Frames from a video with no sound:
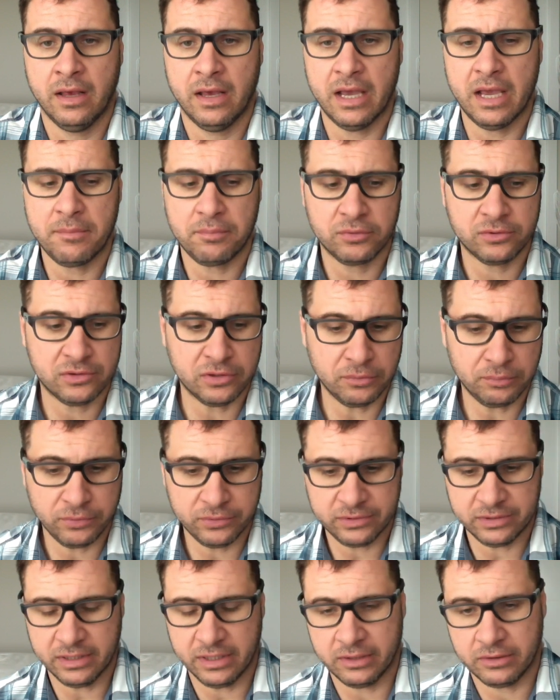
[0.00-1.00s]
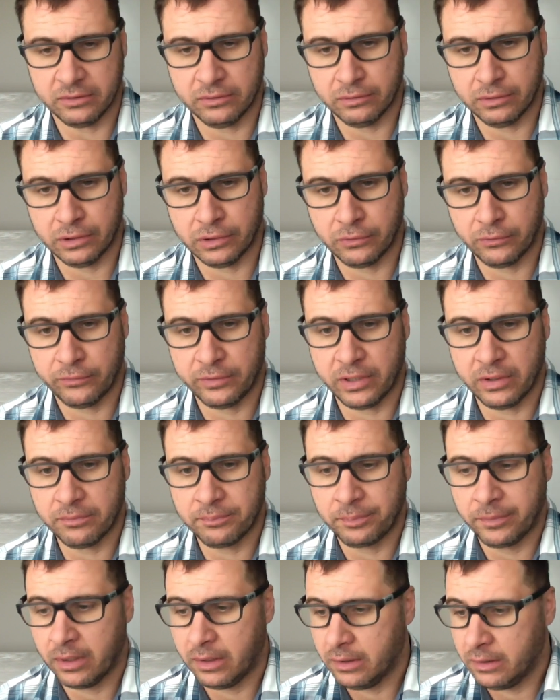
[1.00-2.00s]
Hey, push uh, Pushnet, new little video.
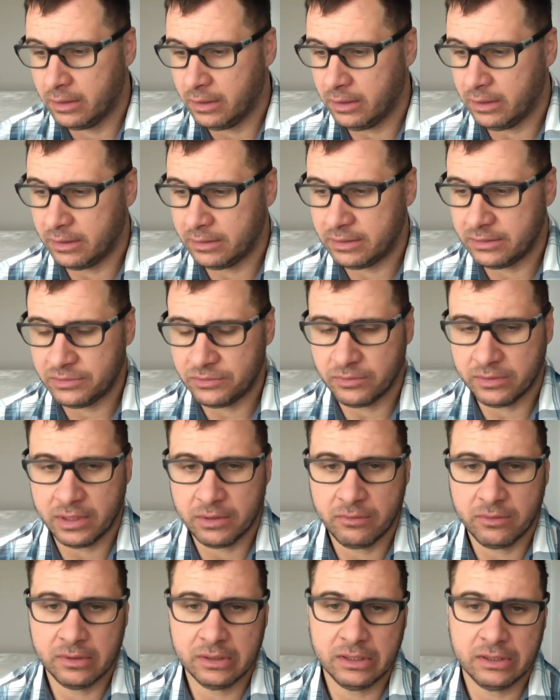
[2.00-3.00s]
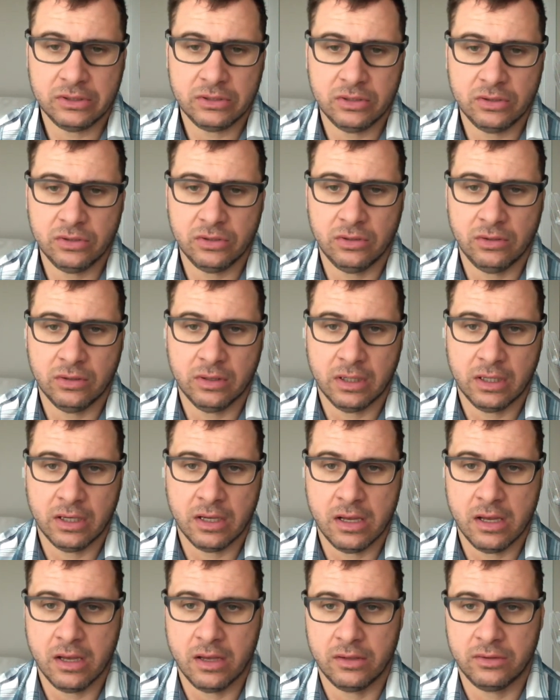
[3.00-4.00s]
Uh, this one I wanted to
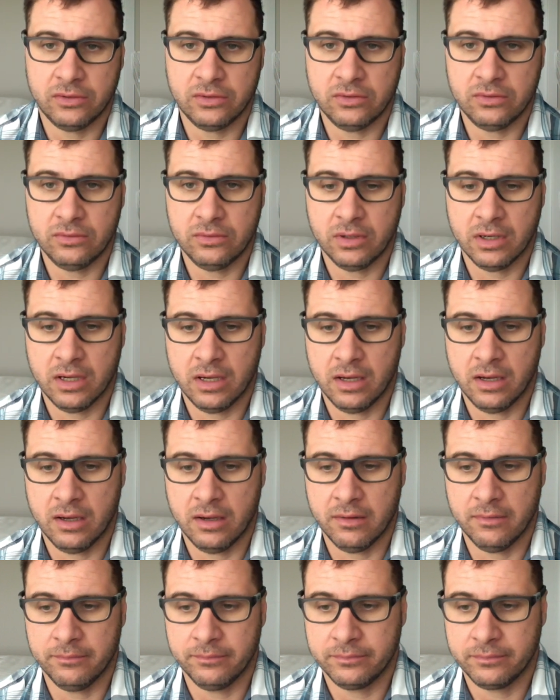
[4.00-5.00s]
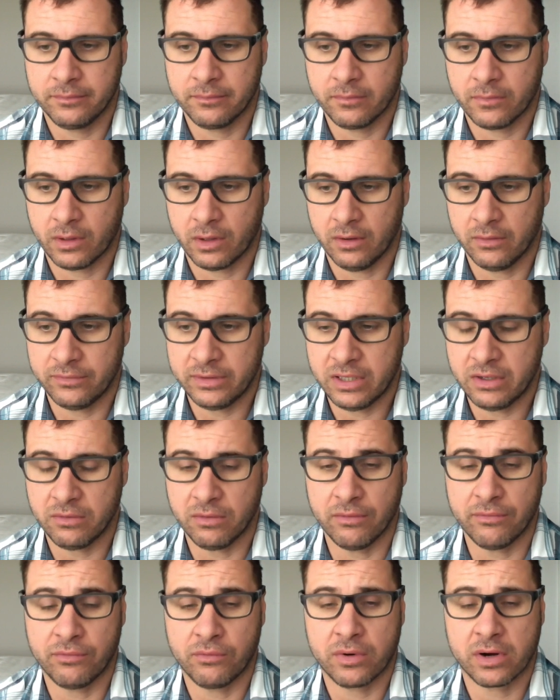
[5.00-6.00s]
uh, do uh, a
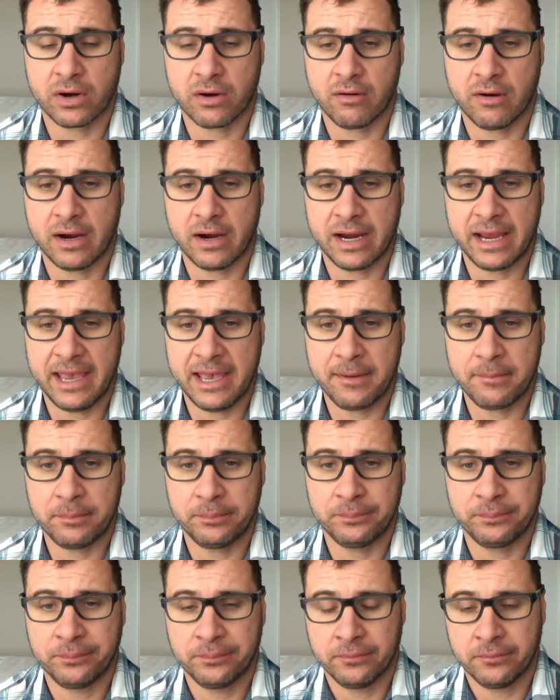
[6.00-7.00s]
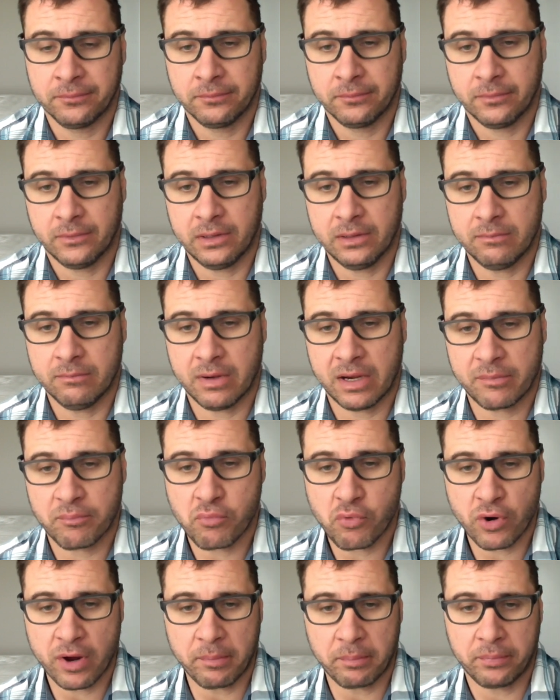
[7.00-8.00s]
video of where I am in my
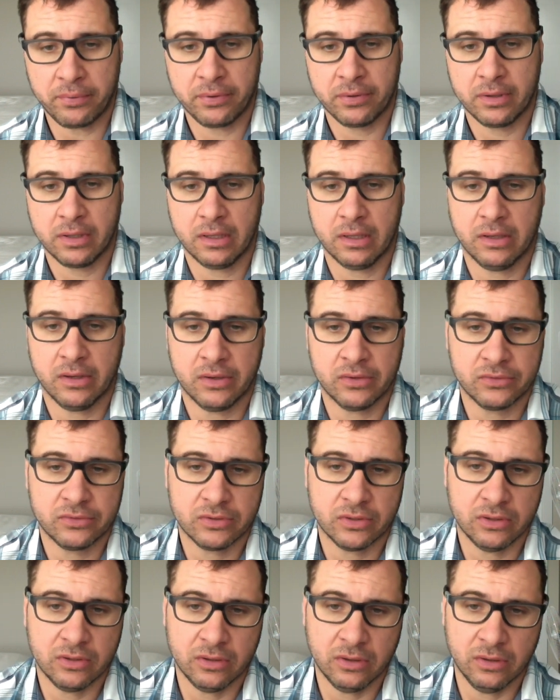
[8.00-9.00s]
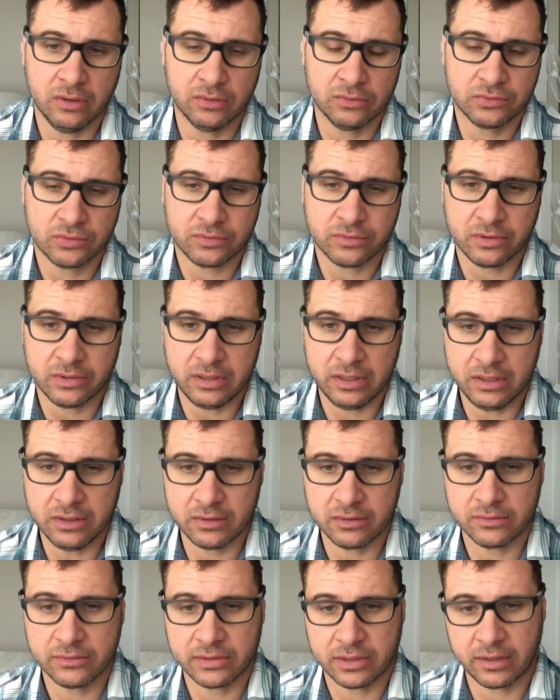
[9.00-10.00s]
prep. Uh, so through the
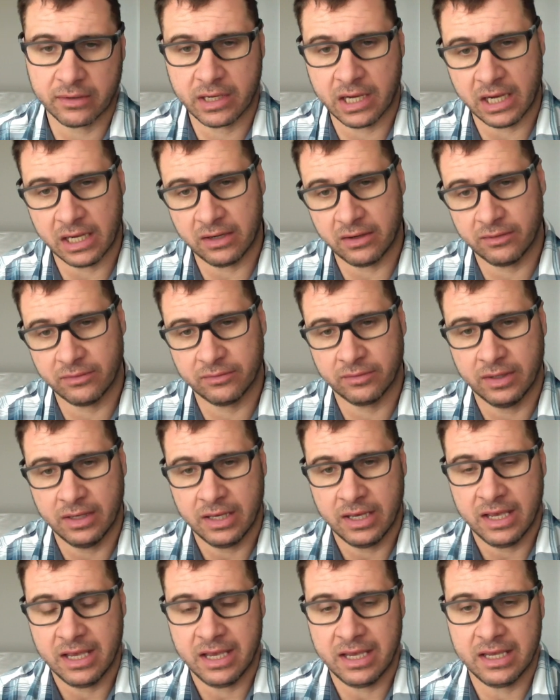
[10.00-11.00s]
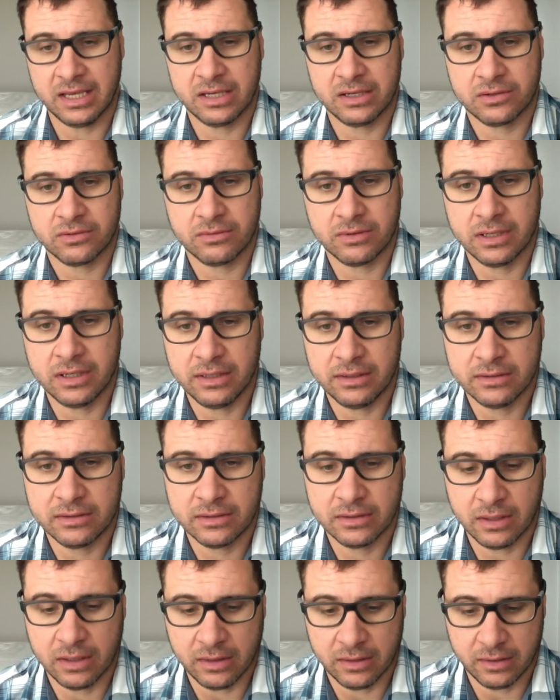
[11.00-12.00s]
years, I kind of
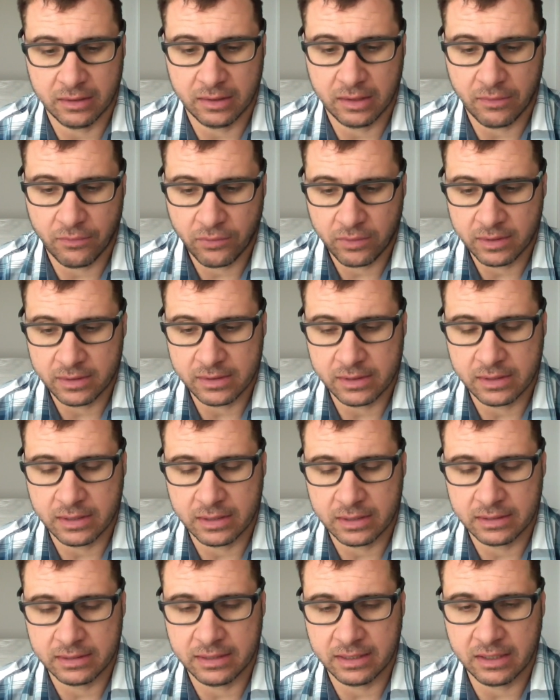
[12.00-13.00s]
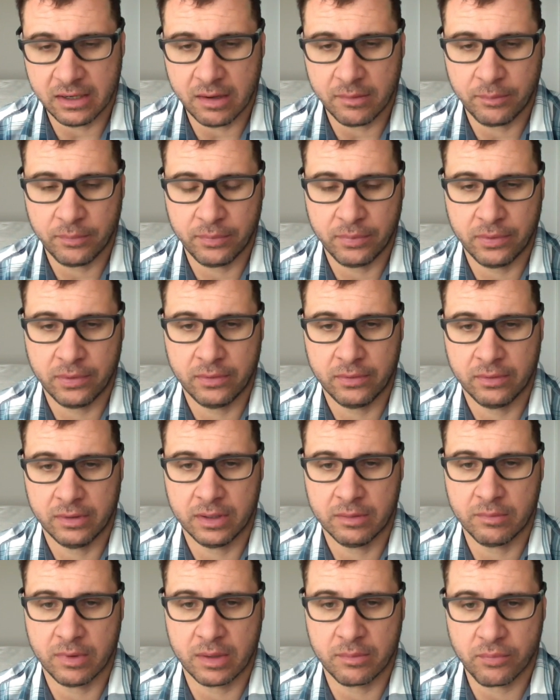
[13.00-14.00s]
increase uh, different setup
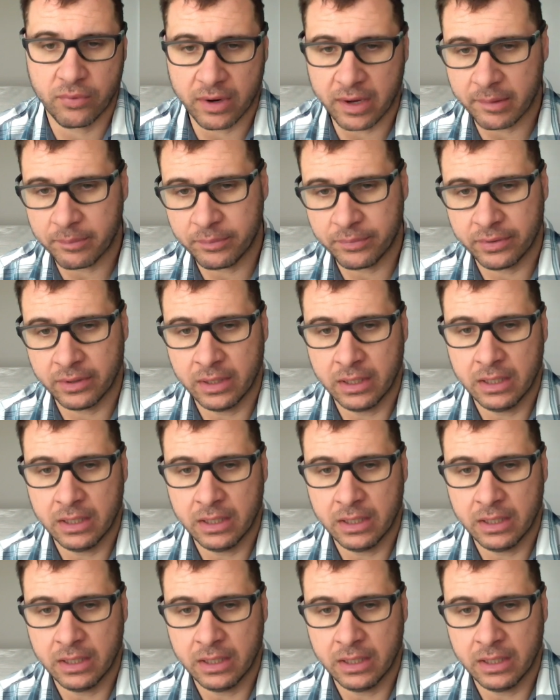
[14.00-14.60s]
in my prep.